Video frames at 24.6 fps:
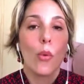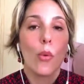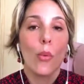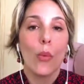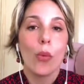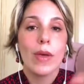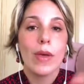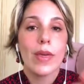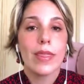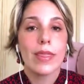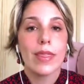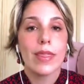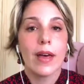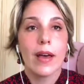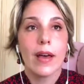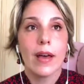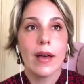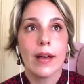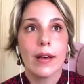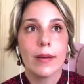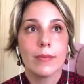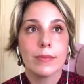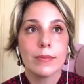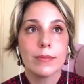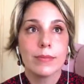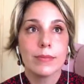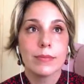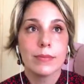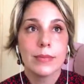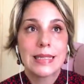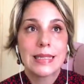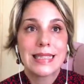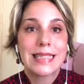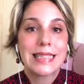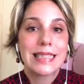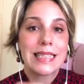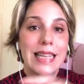with a
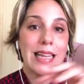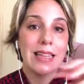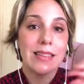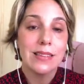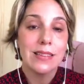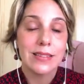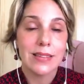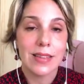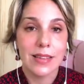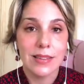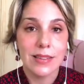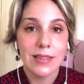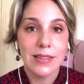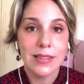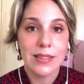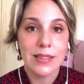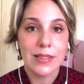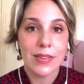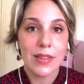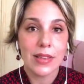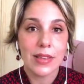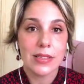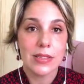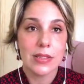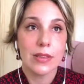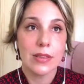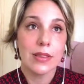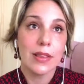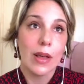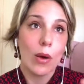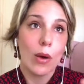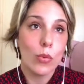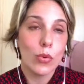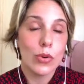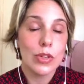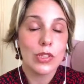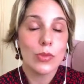sentence
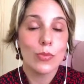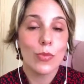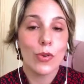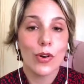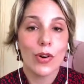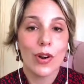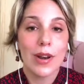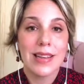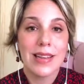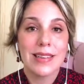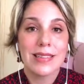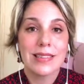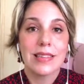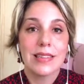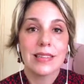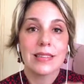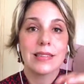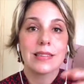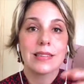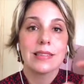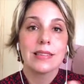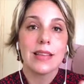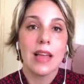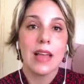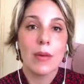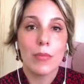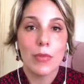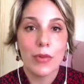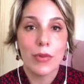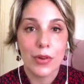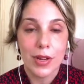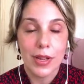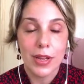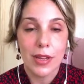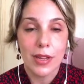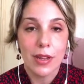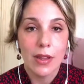that was more or less the
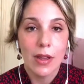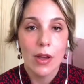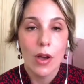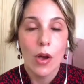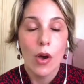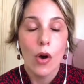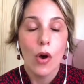summary